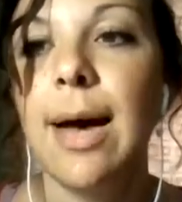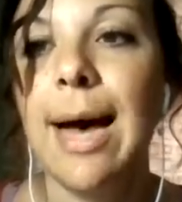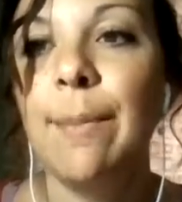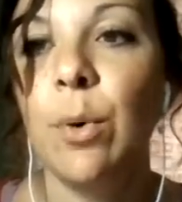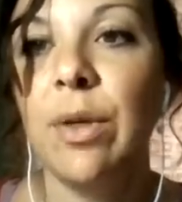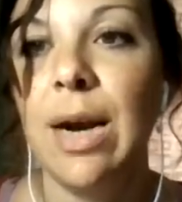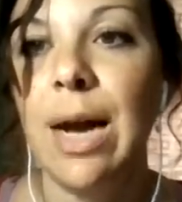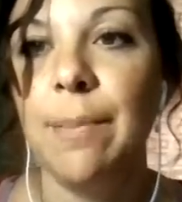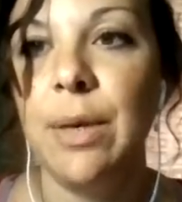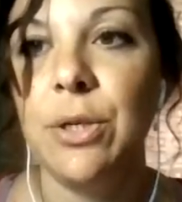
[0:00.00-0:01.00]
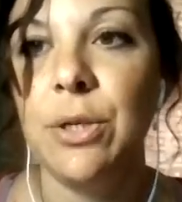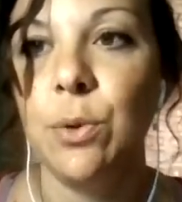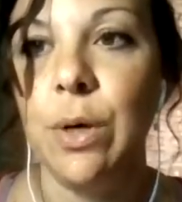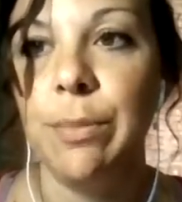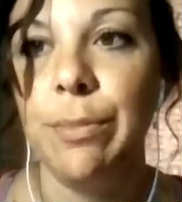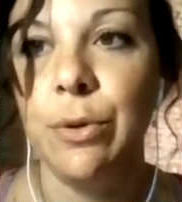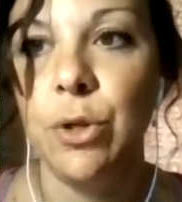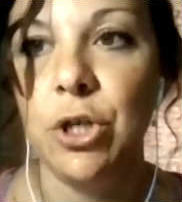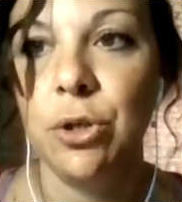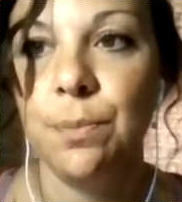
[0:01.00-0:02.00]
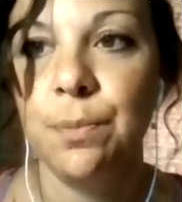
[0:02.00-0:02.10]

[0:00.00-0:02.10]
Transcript: I'm more than happy to unmute you.